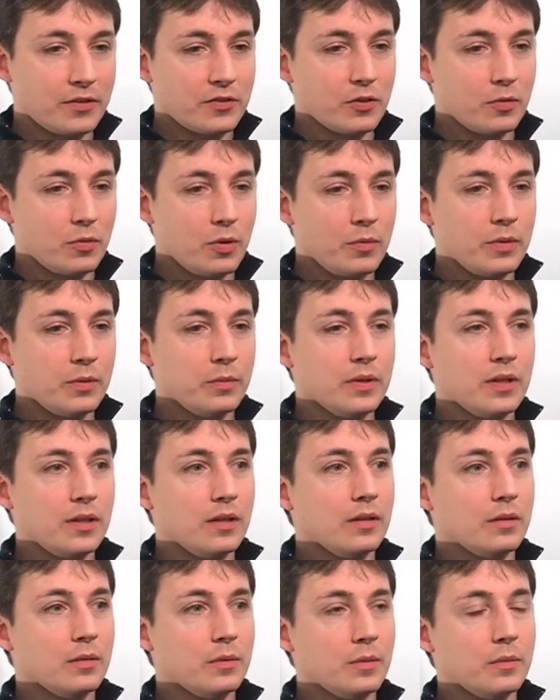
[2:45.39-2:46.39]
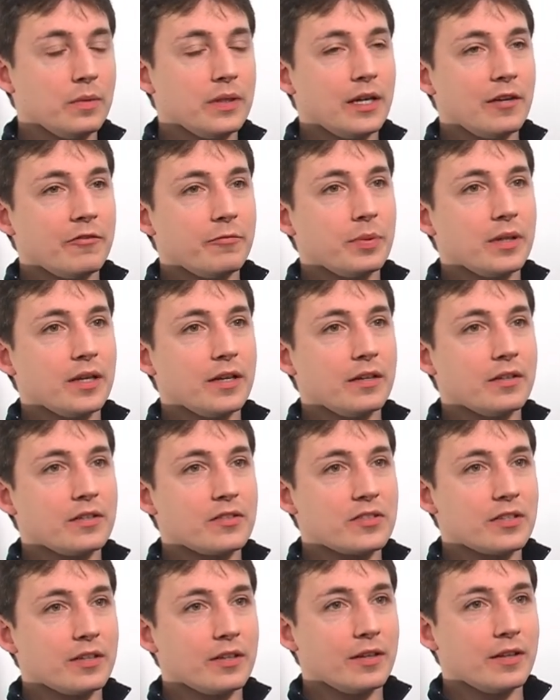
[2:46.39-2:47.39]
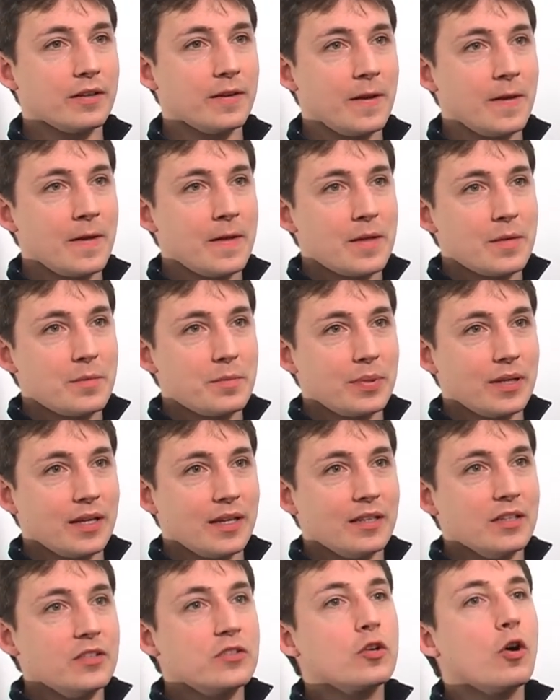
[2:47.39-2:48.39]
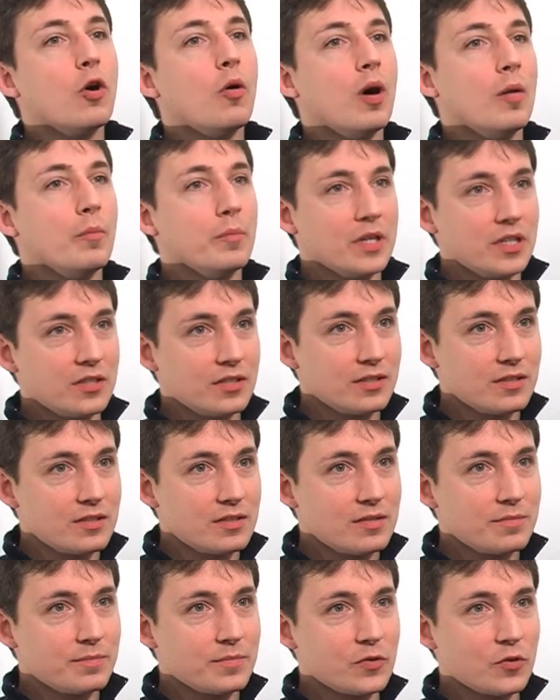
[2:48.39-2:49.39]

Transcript: So we have players play these co-op missions.